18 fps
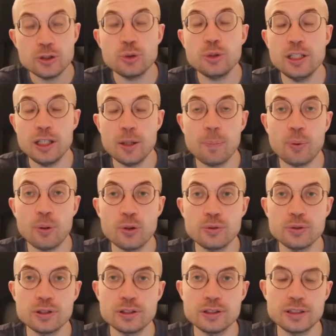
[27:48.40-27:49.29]

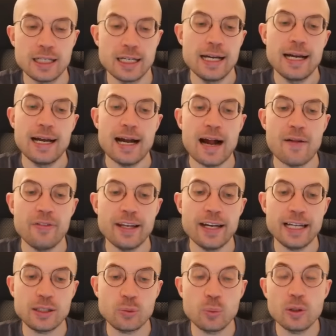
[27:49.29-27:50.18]
opponent, and
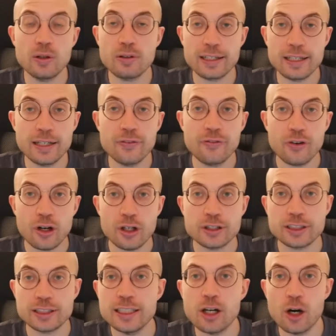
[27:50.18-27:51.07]
that will give us
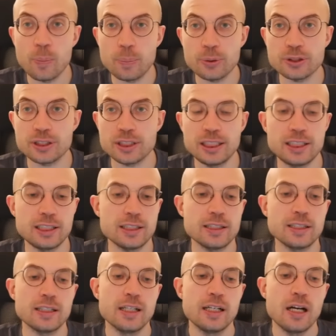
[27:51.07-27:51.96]
the opposition.
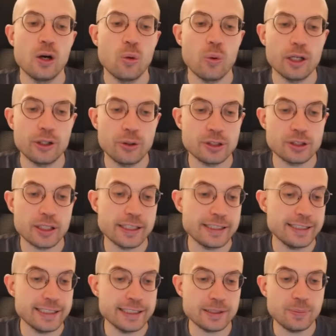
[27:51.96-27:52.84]
What does
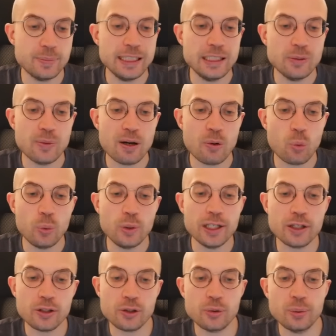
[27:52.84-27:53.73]
this mean? Well, we
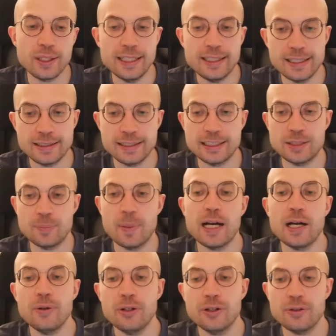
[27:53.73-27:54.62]
are creating this
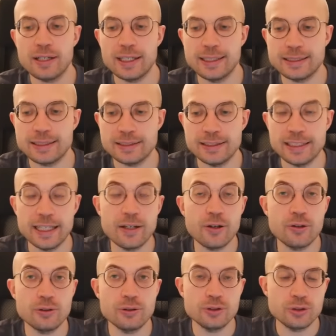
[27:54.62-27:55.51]
barrier and it's
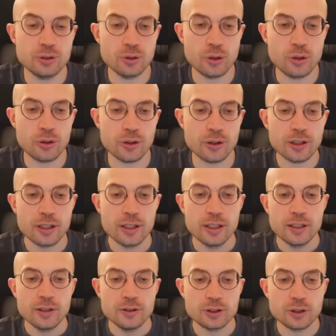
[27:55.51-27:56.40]
their turn.
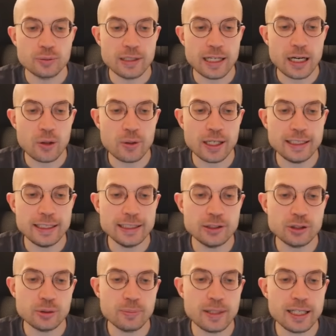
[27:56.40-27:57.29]
So now they need
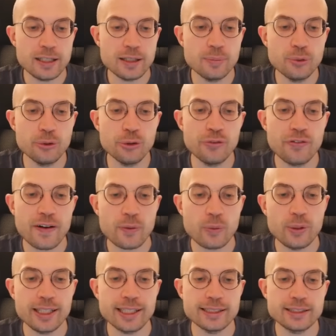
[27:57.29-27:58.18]
to make a move, and
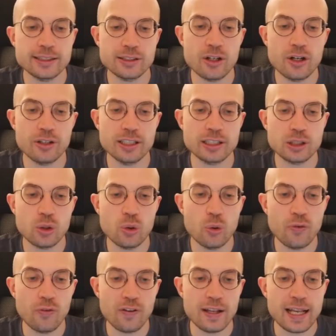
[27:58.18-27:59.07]
we can start this whole
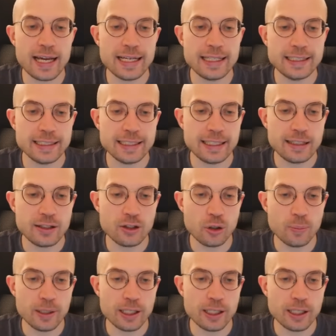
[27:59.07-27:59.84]
flanking, coming